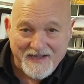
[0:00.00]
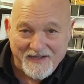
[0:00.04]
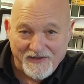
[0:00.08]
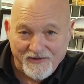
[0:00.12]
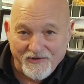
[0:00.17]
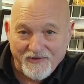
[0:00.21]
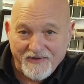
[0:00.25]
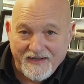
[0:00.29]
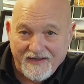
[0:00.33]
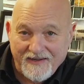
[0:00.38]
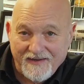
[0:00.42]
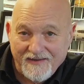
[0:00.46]
get
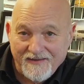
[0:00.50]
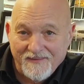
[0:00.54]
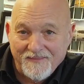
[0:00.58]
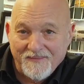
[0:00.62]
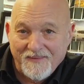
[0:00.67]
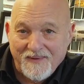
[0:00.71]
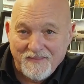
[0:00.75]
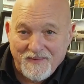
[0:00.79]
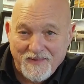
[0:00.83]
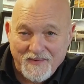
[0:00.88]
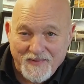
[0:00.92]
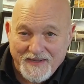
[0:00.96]
lucky
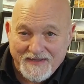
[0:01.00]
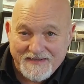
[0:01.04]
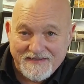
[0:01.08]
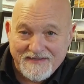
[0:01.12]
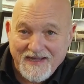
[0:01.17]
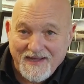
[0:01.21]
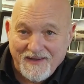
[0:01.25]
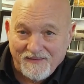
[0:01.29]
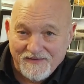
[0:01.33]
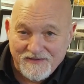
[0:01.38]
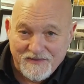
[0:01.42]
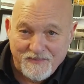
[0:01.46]
when we went
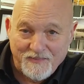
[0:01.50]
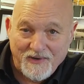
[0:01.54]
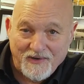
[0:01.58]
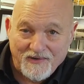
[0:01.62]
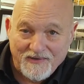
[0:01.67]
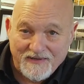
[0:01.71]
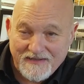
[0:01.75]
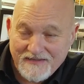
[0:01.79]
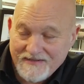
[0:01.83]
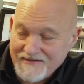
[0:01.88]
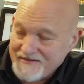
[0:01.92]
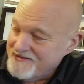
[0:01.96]
out, to be
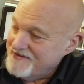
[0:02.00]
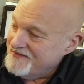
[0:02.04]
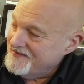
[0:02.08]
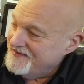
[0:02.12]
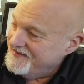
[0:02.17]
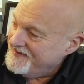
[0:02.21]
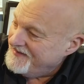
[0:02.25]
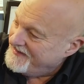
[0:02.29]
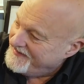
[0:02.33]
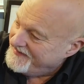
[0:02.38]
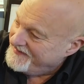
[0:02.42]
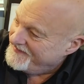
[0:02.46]
honest.
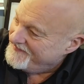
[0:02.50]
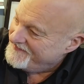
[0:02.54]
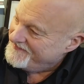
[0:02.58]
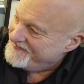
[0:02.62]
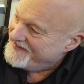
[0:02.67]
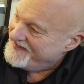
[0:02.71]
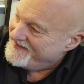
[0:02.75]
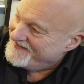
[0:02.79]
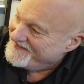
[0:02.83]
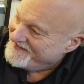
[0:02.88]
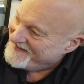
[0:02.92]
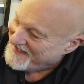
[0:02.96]

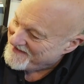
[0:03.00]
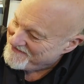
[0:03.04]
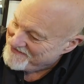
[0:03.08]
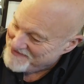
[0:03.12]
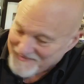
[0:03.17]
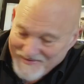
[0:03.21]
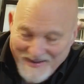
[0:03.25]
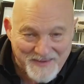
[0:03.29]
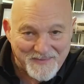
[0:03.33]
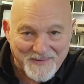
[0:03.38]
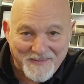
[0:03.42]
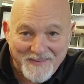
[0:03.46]

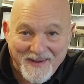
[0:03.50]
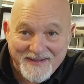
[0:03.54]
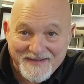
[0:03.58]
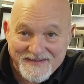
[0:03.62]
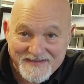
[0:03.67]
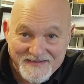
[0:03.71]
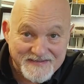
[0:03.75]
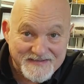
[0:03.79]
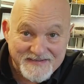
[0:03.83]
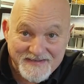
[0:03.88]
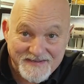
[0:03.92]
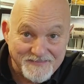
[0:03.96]
Everywhere we
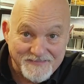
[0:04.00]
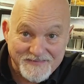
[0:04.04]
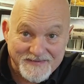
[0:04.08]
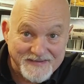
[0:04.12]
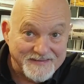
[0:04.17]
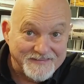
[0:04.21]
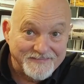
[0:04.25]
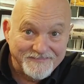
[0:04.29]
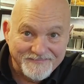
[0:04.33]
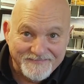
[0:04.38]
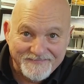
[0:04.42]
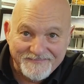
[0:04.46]
went, it seemed
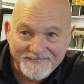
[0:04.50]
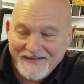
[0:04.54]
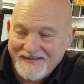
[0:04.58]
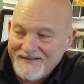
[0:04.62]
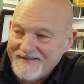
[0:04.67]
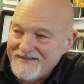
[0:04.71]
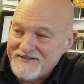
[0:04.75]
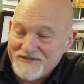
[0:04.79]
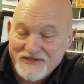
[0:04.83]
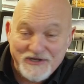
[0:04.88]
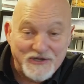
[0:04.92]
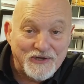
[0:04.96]
to
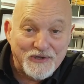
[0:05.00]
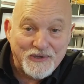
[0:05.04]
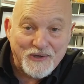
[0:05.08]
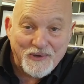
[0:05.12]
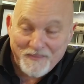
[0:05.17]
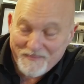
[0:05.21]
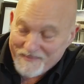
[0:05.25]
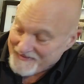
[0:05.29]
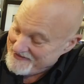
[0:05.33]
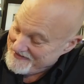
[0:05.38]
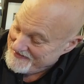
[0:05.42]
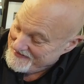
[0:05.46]
turn
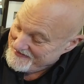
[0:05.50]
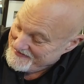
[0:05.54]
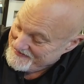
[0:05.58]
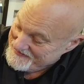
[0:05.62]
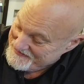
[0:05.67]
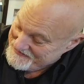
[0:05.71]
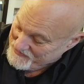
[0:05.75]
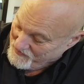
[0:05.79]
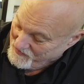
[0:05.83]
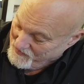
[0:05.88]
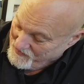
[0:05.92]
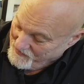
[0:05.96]
up.
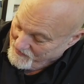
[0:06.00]
So